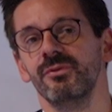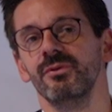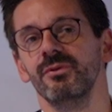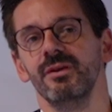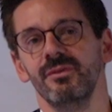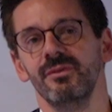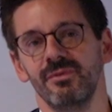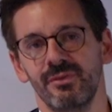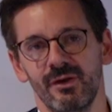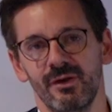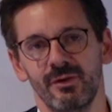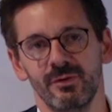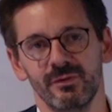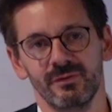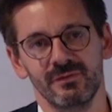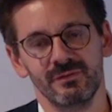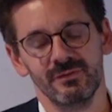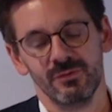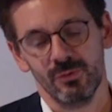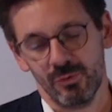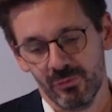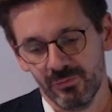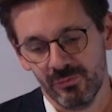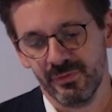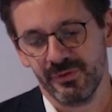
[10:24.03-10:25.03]

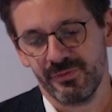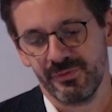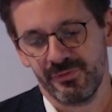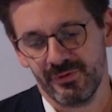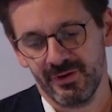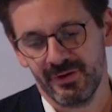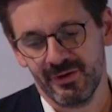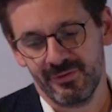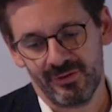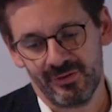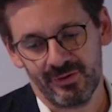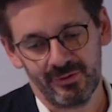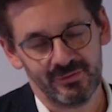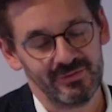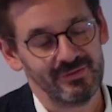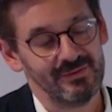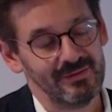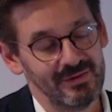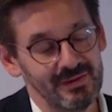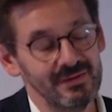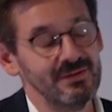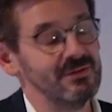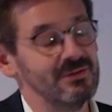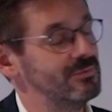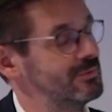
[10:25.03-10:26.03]
over 3,000
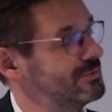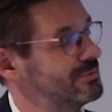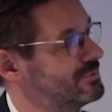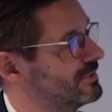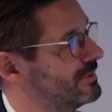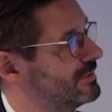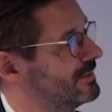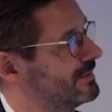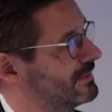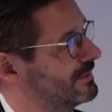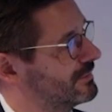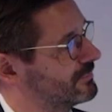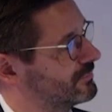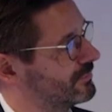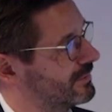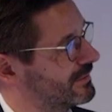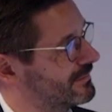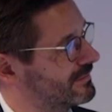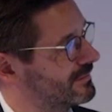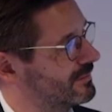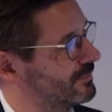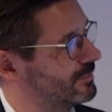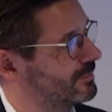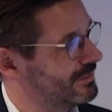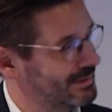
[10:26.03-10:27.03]
individually
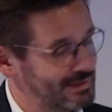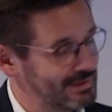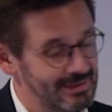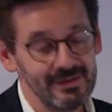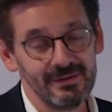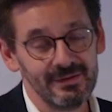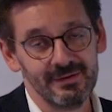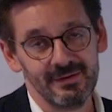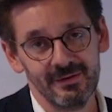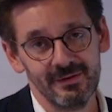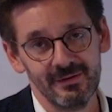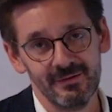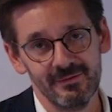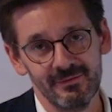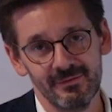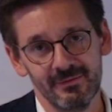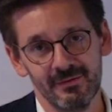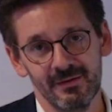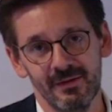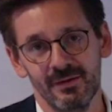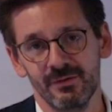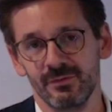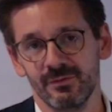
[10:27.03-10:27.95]
addressable LEDs.